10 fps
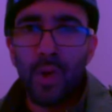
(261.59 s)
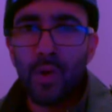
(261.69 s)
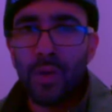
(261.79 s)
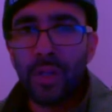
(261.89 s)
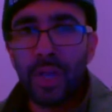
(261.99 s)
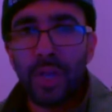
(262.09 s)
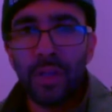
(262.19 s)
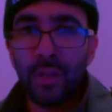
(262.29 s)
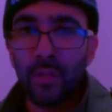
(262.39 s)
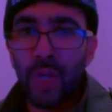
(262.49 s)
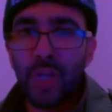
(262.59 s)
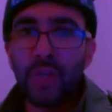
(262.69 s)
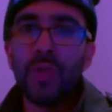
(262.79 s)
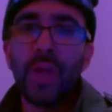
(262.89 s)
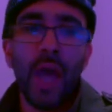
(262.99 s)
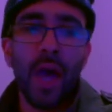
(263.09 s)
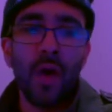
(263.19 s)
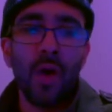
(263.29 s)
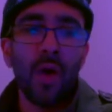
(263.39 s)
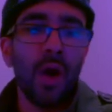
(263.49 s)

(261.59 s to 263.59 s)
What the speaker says: most states than we do now.